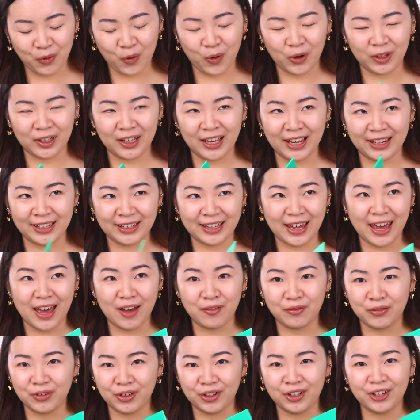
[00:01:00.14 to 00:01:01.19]
for like
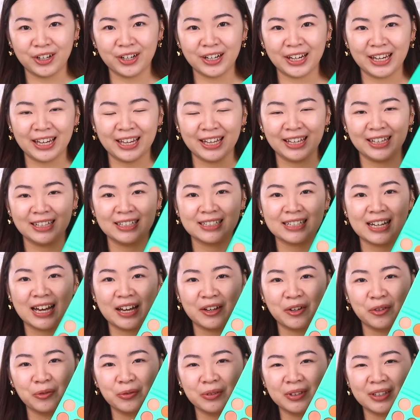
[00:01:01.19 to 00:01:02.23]
ever, and I
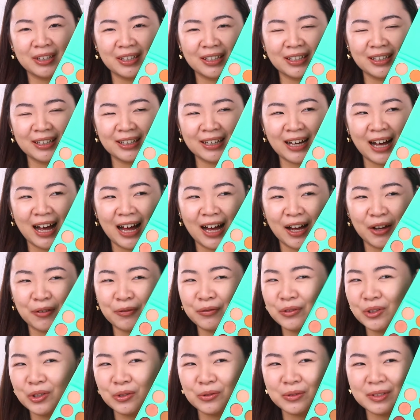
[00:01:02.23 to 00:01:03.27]
don't think I've
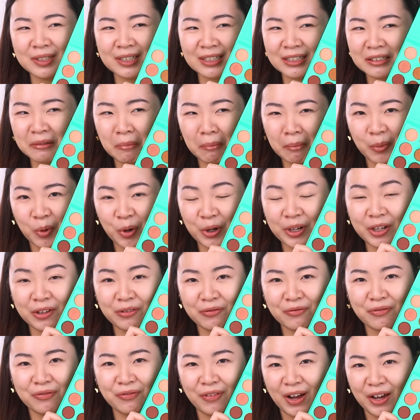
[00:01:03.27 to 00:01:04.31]
used it more
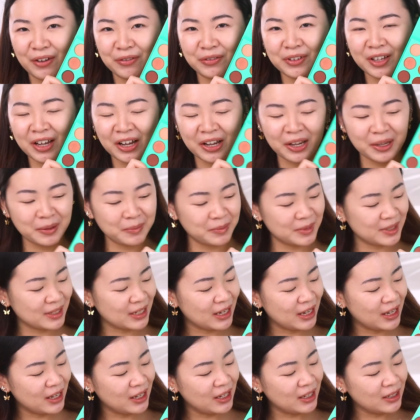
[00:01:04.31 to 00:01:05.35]
than 5 times.
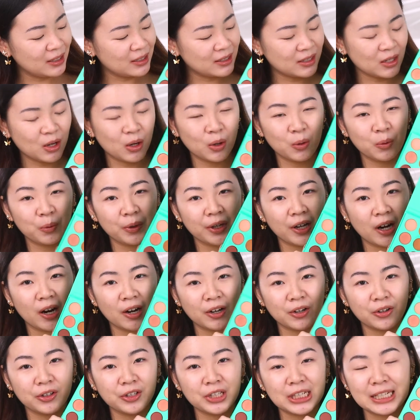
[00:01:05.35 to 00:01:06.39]
So we are
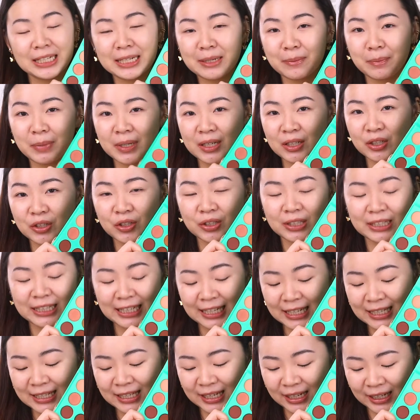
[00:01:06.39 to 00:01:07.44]
going to dip into
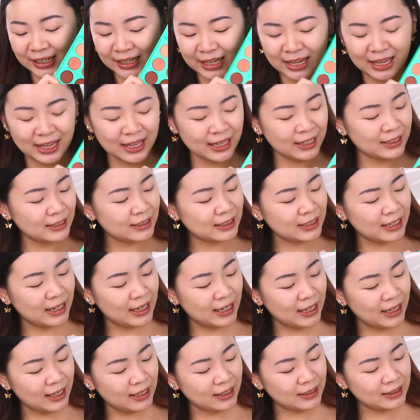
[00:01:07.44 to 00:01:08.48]
this again,
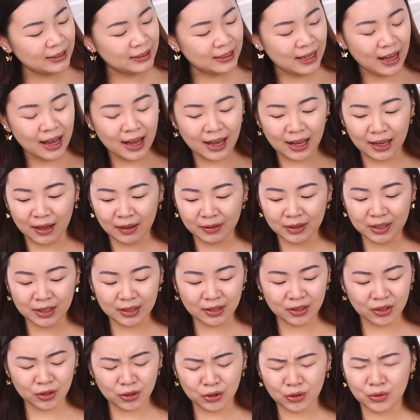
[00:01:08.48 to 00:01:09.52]
and yeah, just
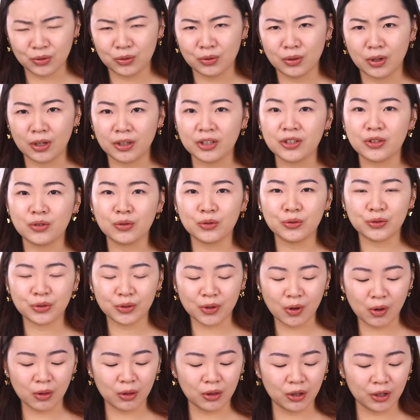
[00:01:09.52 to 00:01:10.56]
going to do a
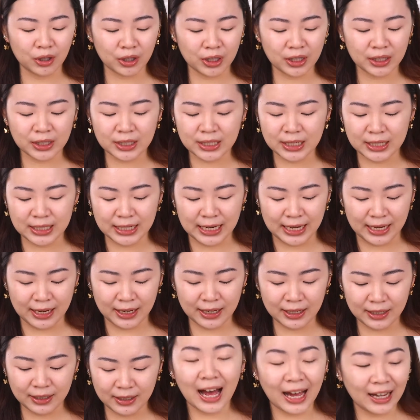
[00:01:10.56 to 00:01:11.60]
neutral look
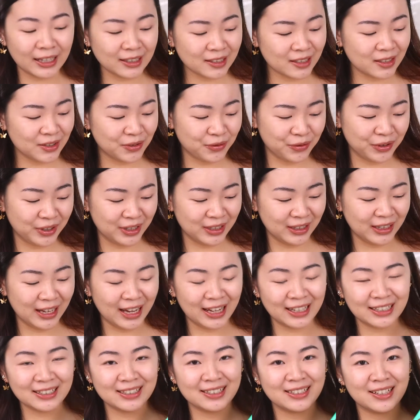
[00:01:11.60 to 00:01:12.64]
today. I just
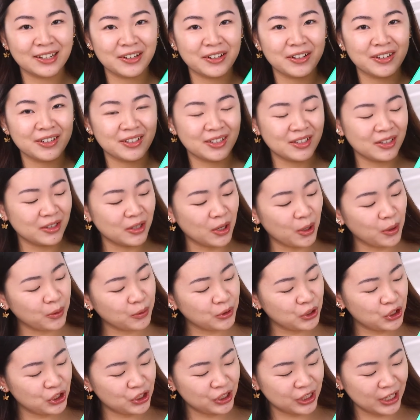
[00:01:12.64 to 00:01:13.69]
realized there is no
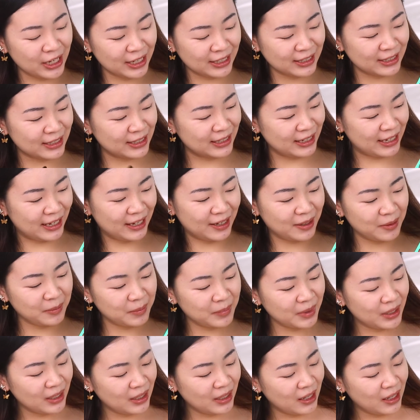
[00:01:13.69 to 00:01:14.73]
shade name,
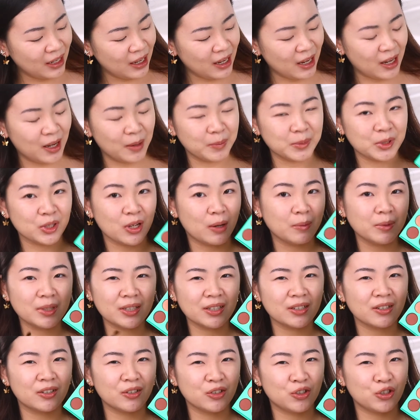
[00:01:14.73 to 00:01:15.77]
so I'm just
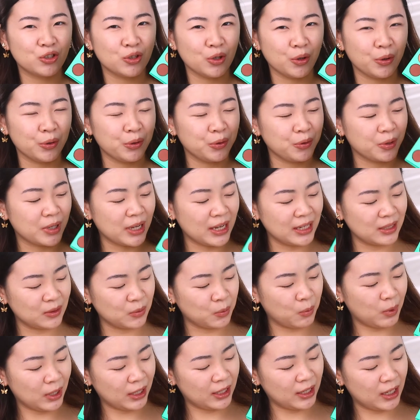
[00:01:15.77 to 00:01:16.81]
going to show you guys
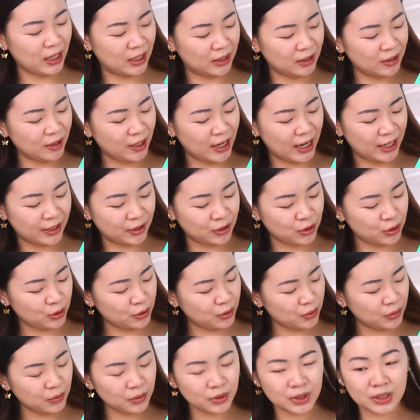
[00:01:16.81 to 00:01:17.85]
what color I
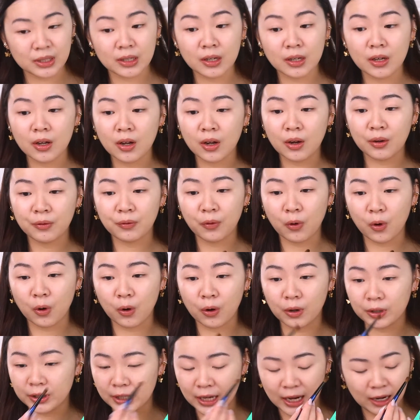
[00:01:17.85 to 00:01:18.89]
choose.
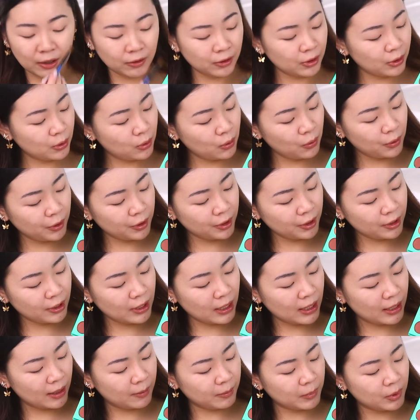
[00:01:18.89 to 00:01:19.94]
For the outer corner,
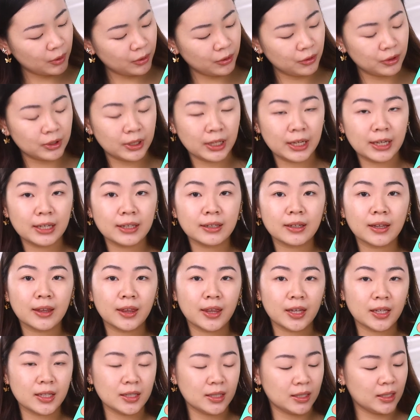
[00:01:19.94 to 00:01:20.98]
I'm going to take
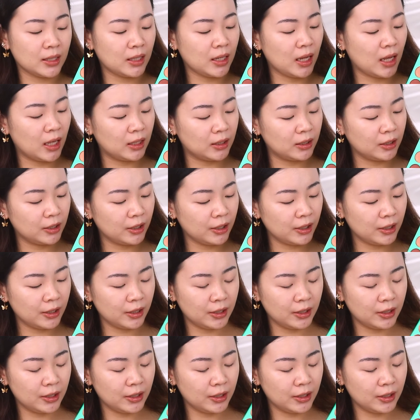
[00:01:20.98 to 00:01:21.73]
this color